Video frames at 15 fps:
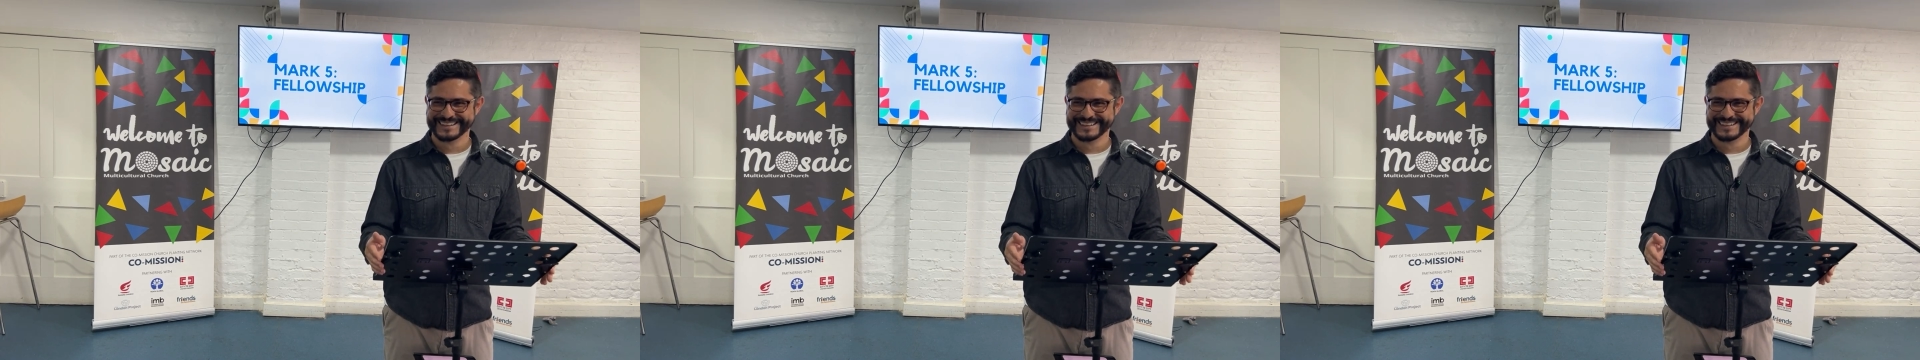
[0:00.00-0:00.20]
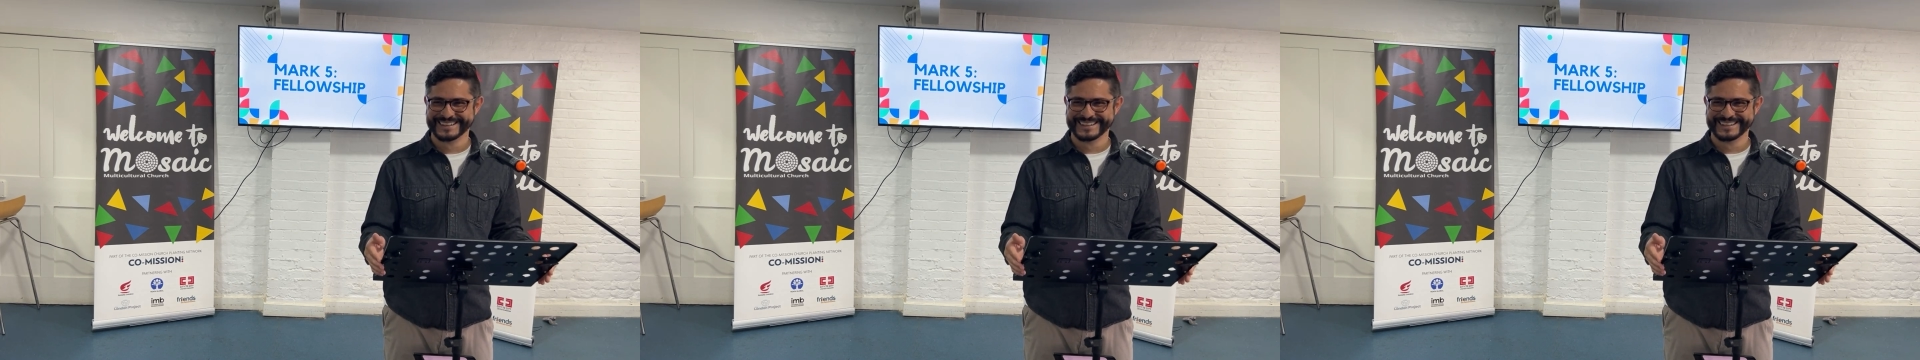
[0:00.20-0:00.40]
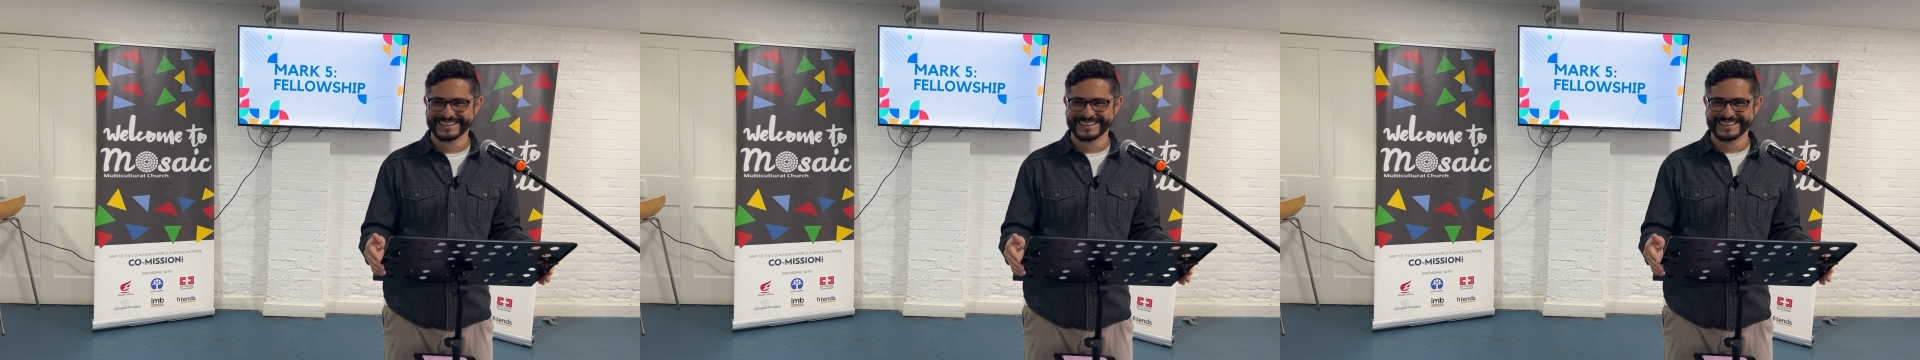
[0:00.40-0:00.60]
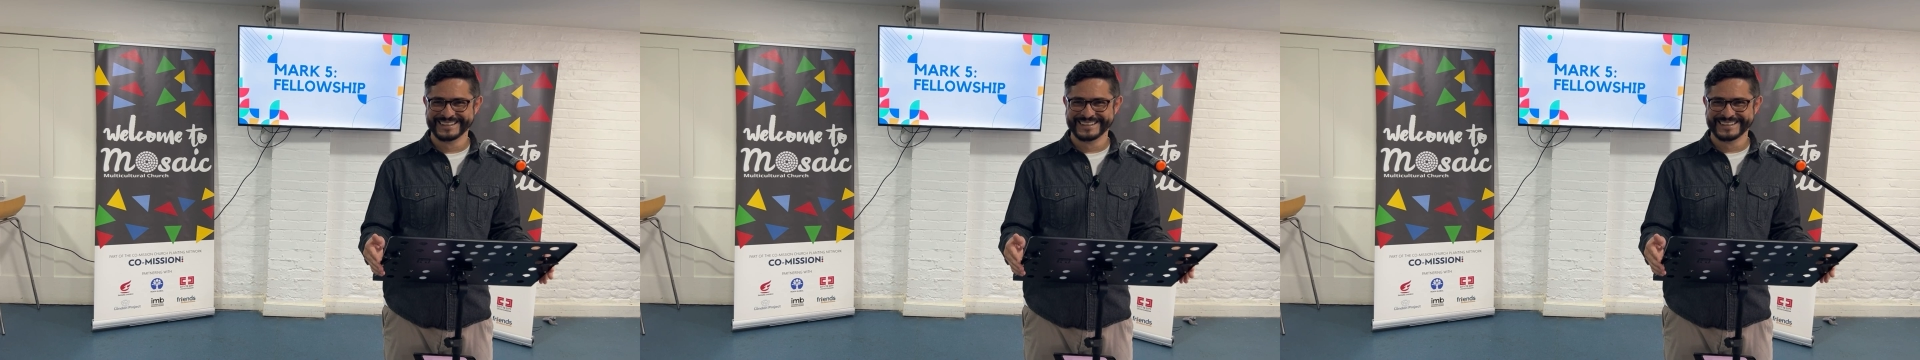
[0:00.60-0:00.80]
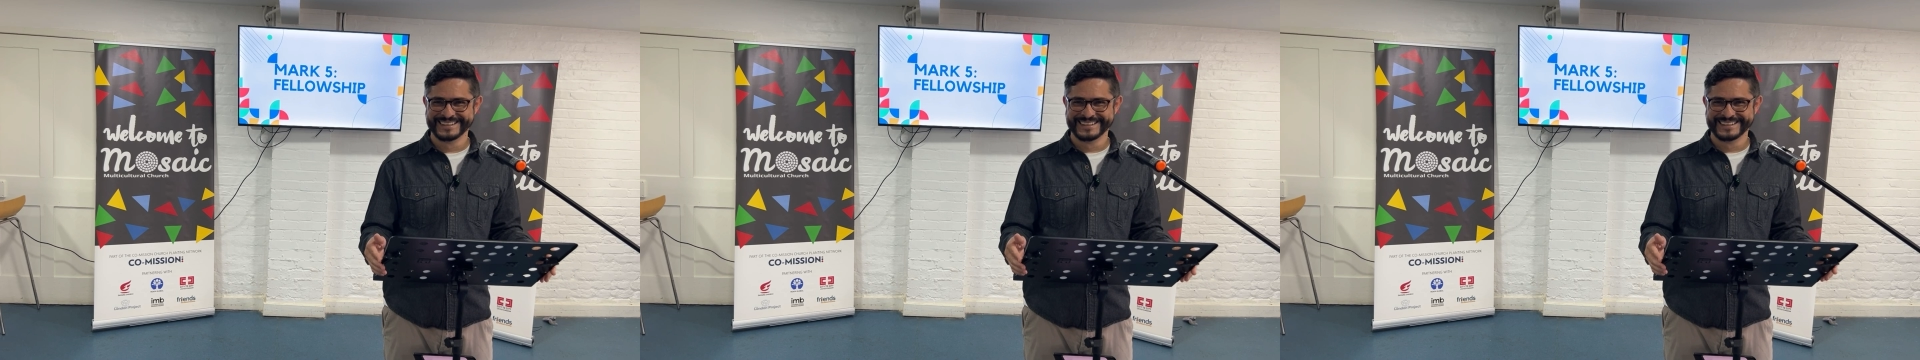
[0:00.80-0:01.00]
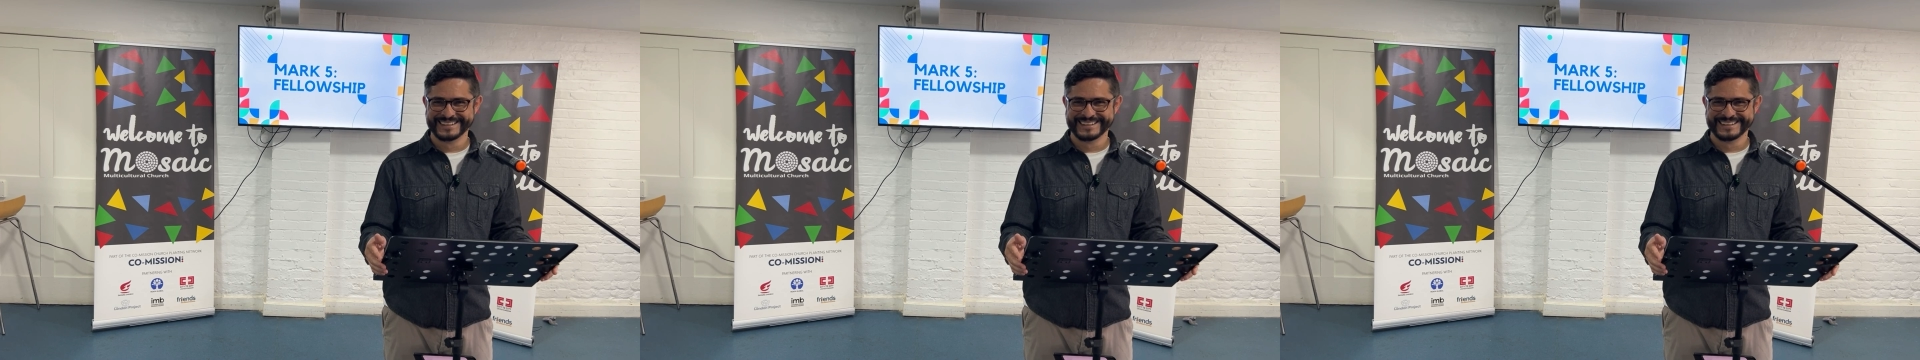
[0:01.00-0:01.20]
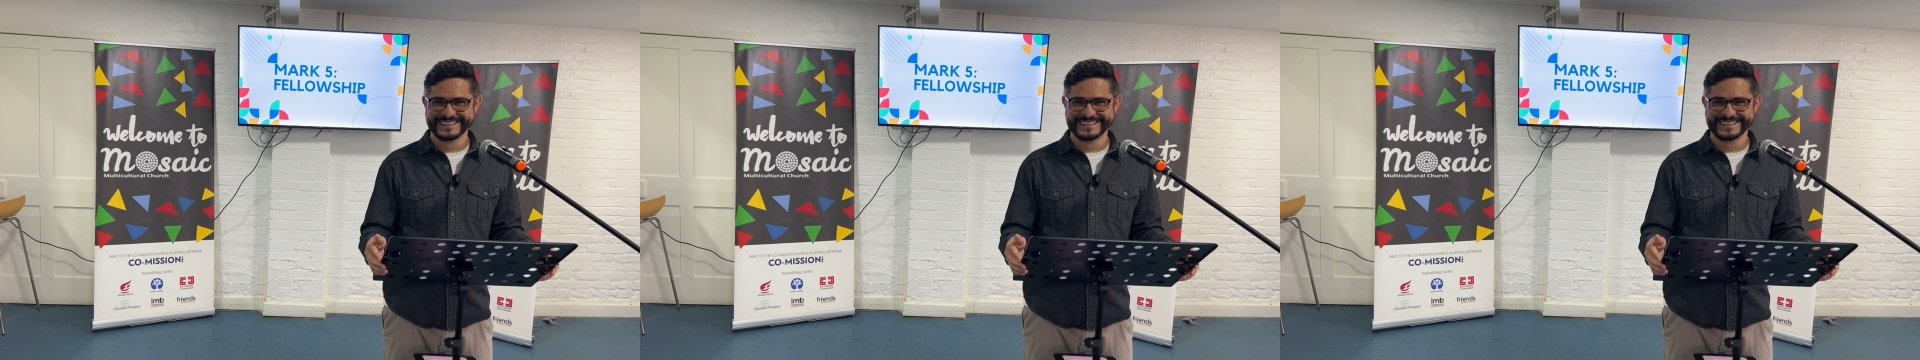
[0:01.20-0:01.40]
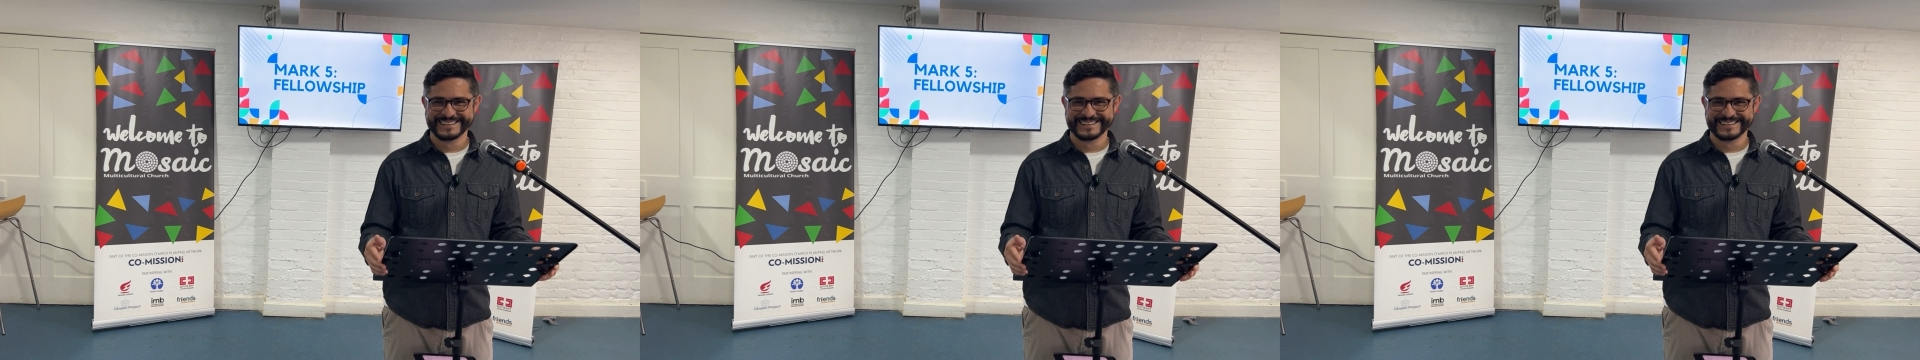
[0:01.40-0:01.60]

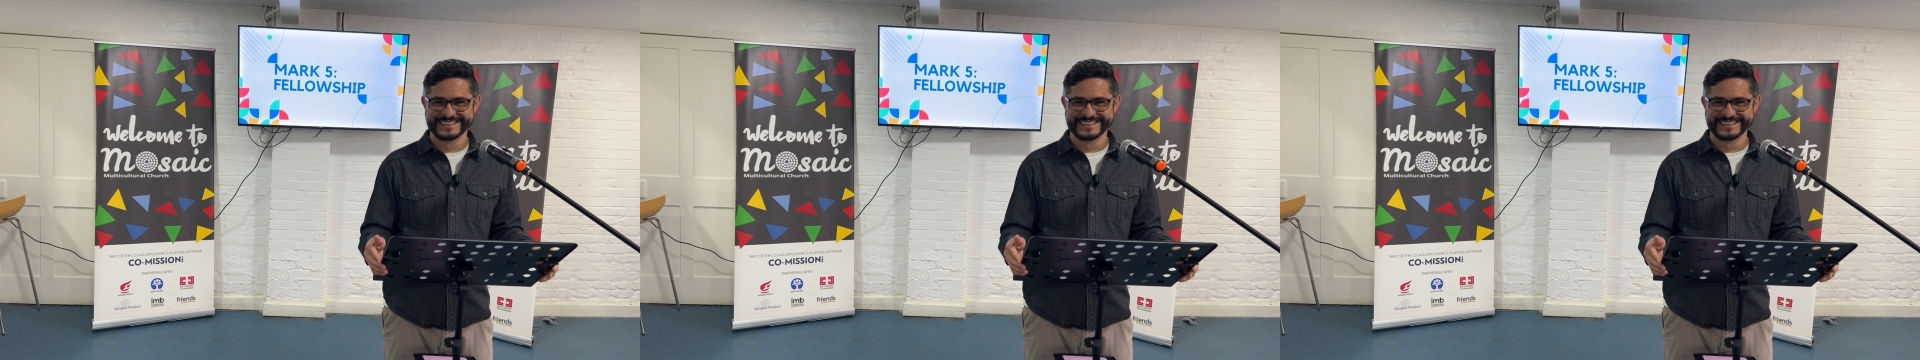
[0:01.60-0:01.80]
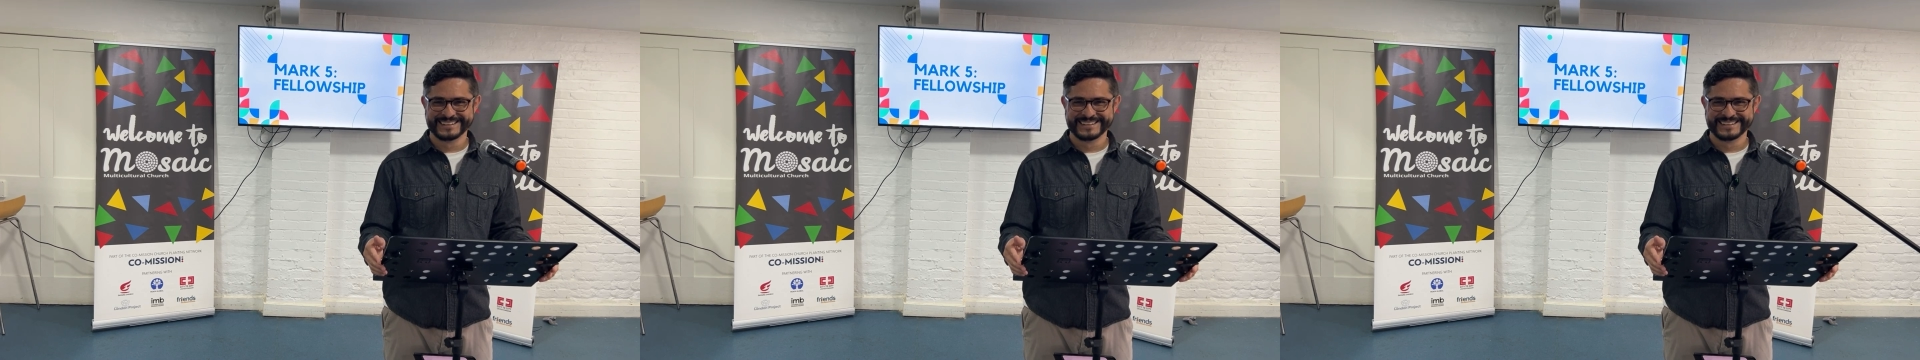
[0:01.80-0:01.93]
(silence)